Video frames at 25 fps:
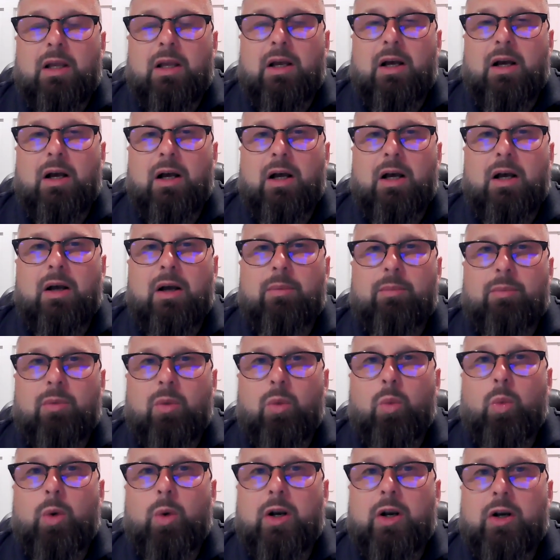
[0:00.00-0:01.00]

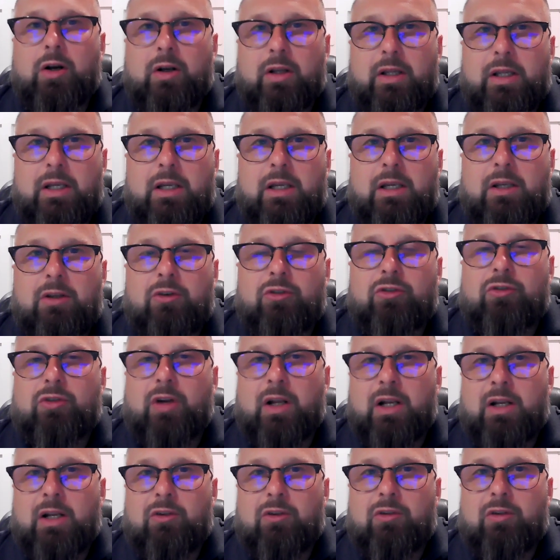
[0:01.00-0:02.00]
Weirdly,
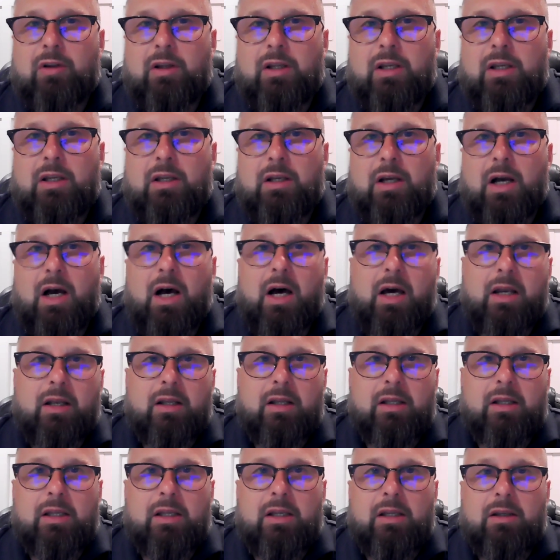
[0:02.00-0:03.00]
strangely,
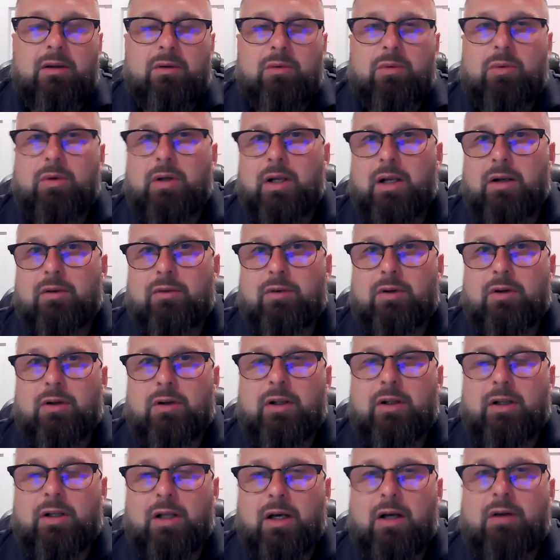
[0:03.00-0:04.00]
oddly,
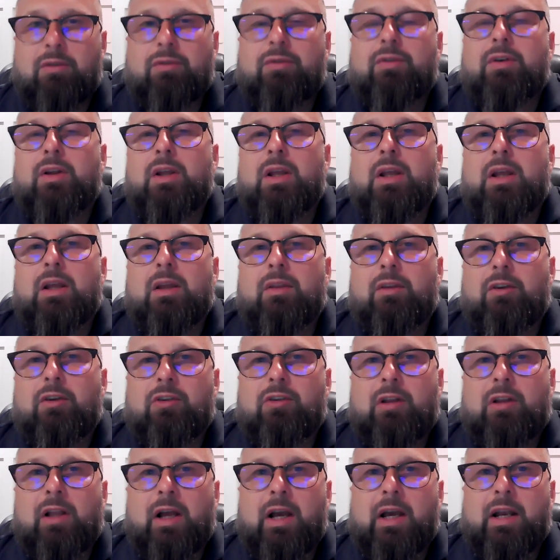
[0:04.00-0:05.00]
whatever, enough, this
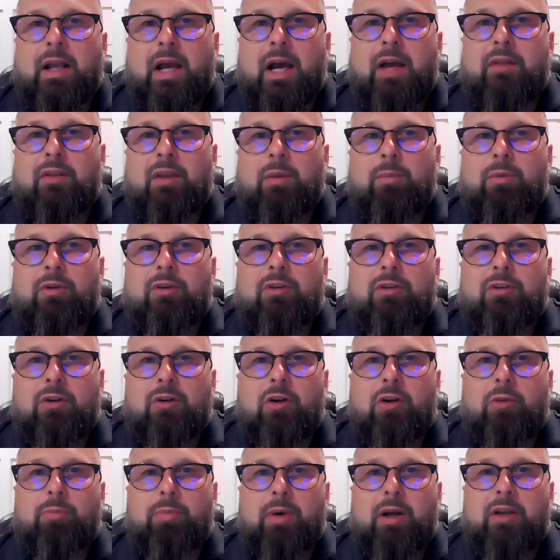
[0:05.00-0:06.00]
client had them
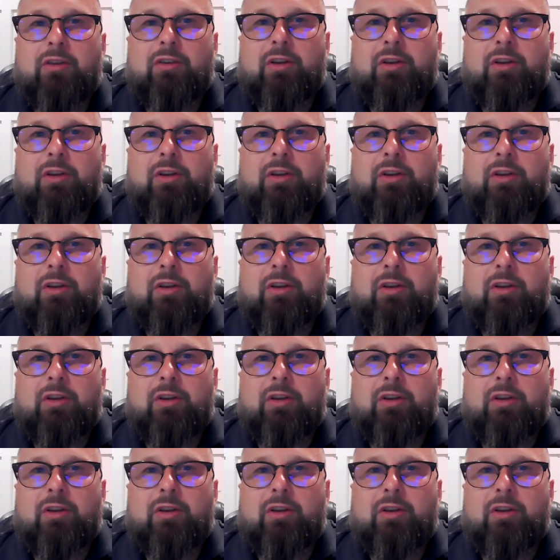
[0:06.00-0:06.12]
installed by